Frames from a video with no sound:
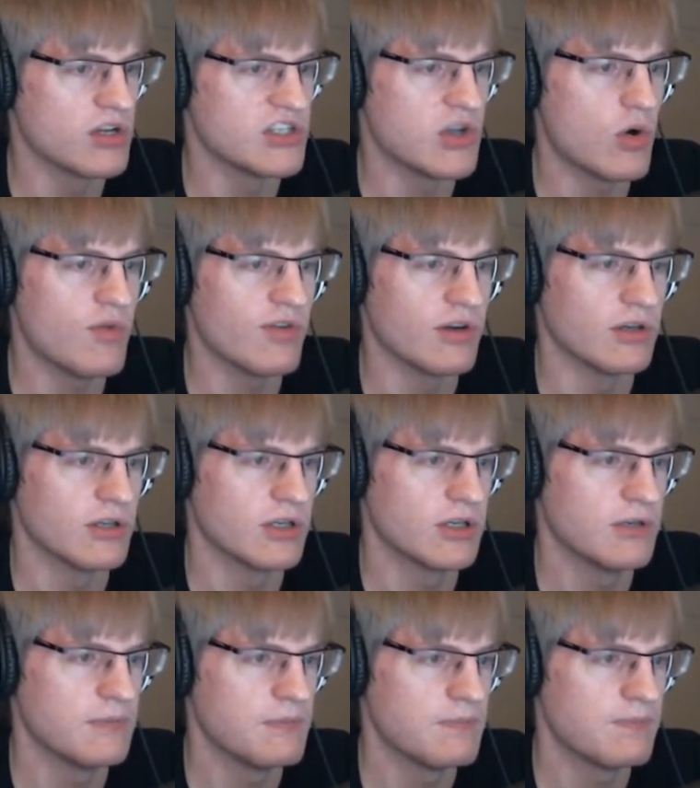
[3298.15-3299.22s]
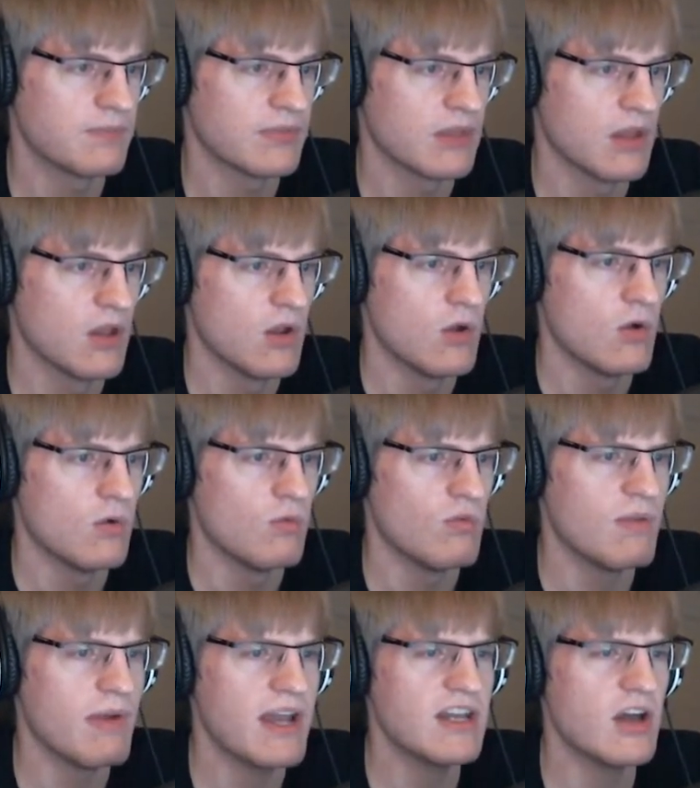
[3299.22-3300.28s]
is over, We
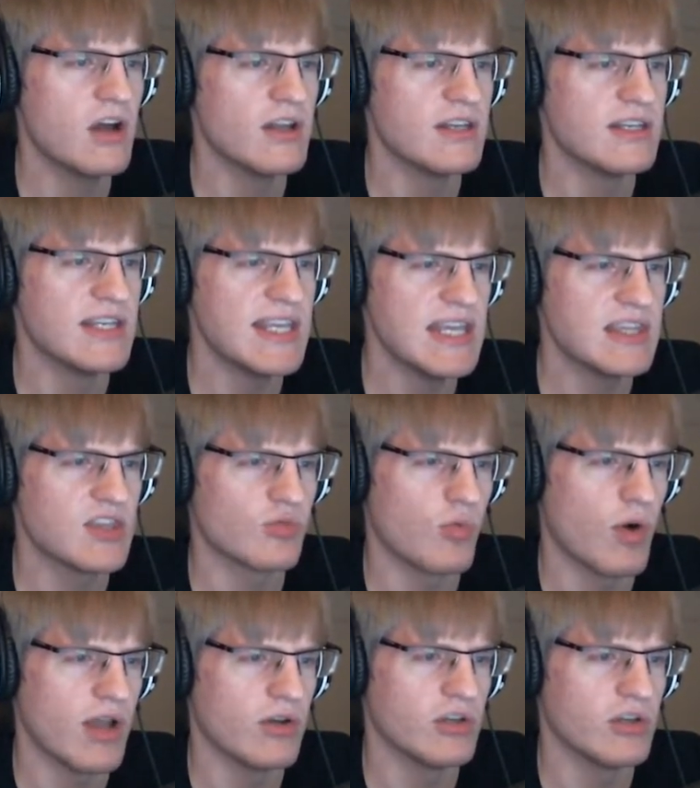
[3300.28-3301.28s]
might not need the Royal